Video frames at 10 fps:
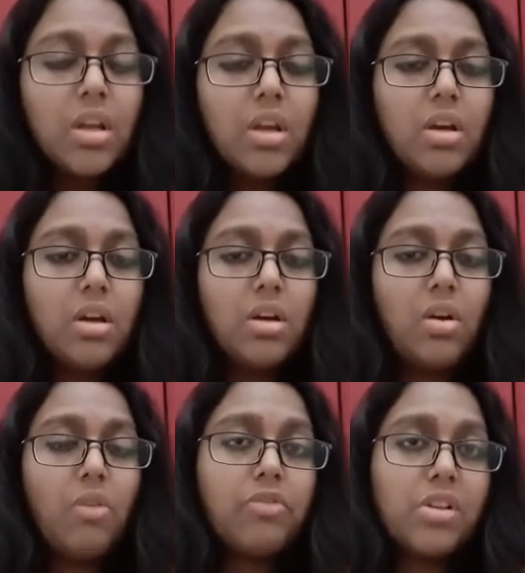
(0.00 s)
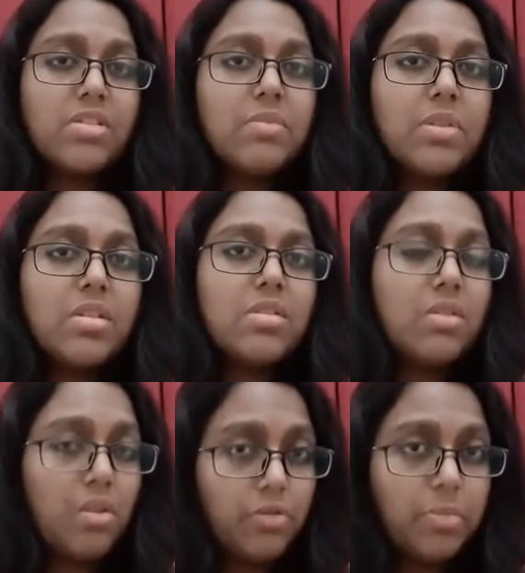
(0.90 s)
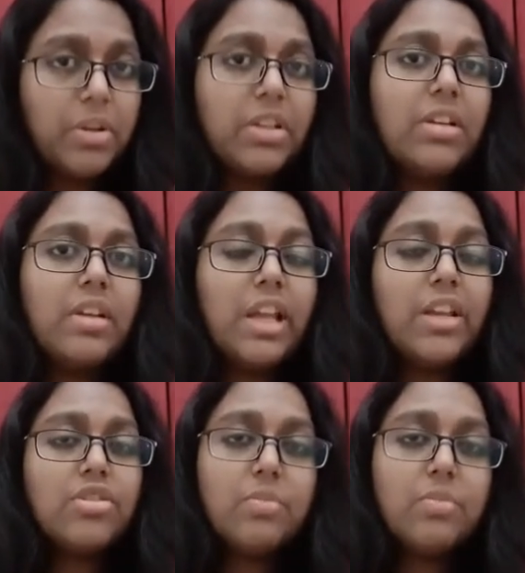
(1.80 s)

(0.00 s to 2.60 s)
of customers of a particular age,